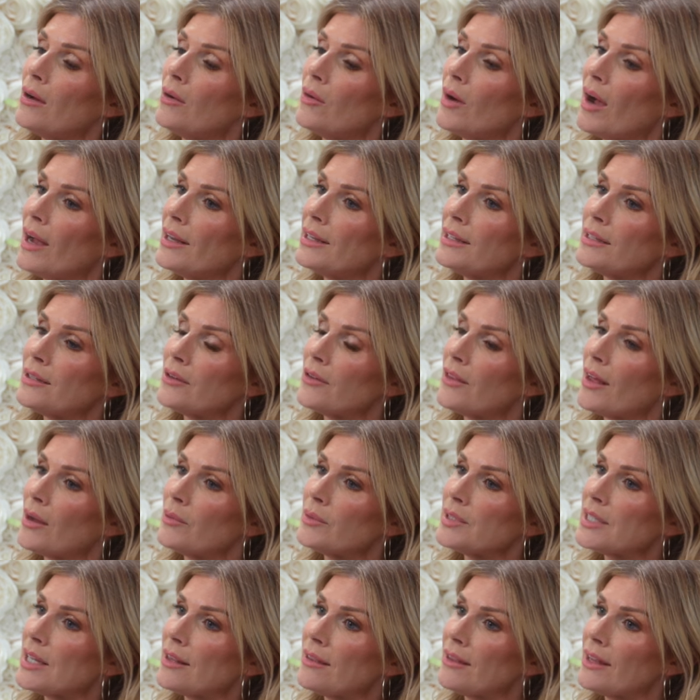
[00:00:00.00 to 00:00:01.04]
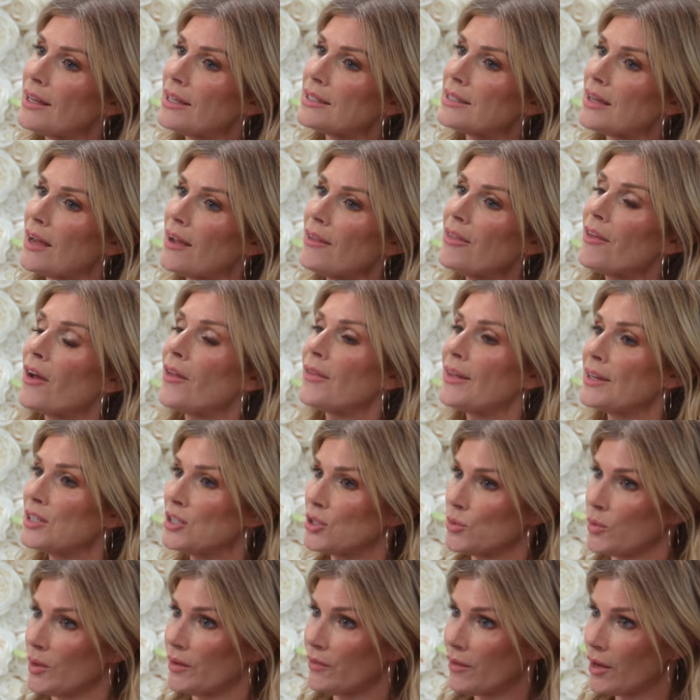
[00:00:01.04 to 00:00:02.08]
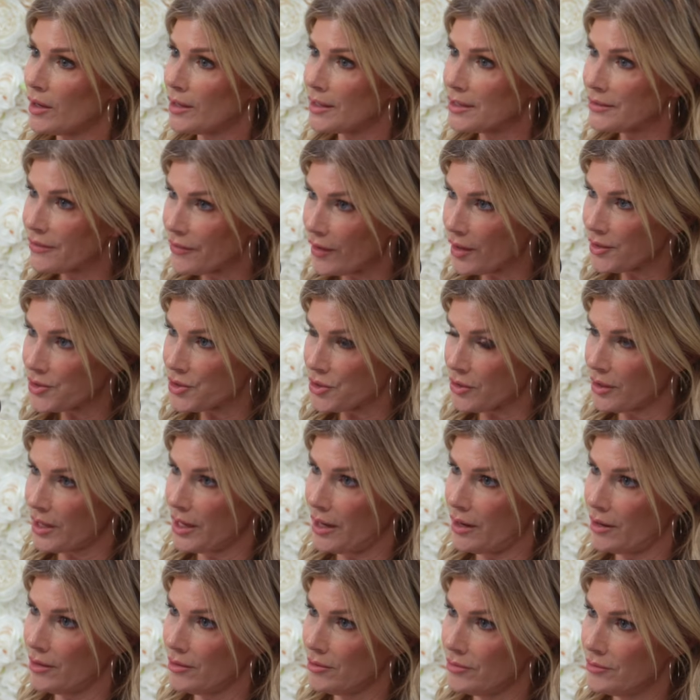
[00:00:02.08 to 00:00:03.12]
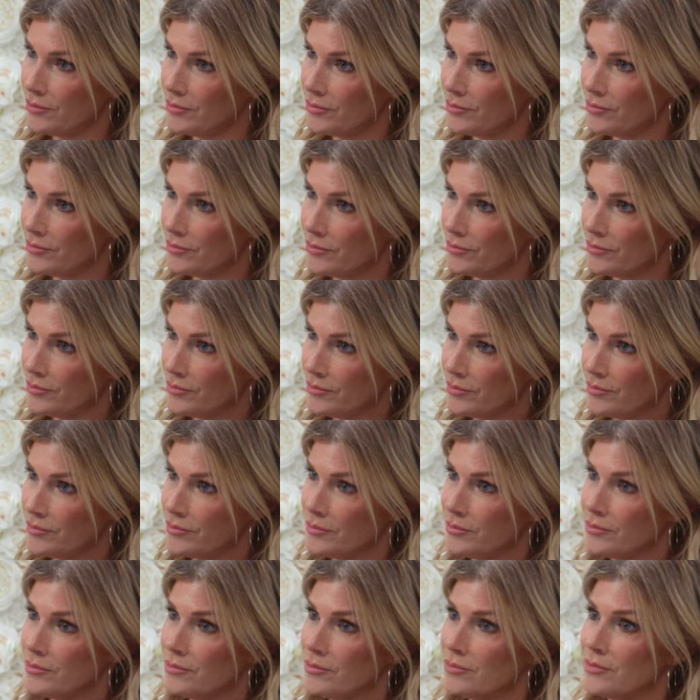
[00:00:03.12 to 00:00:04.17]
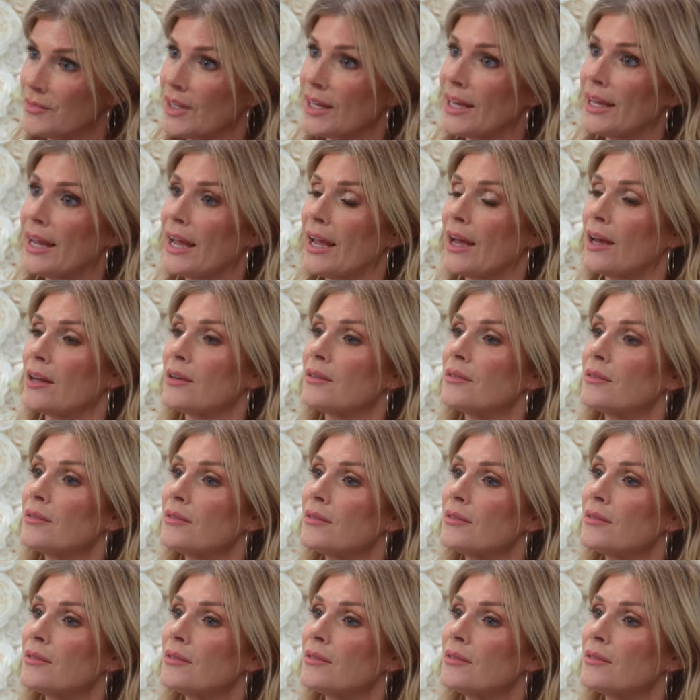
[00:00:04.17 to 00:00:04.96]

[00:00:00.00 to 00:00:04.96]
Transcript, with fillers: wow, "I'm going to let." I didn't know that was a thing because I thought they just would have gone into foster care. They can. They can.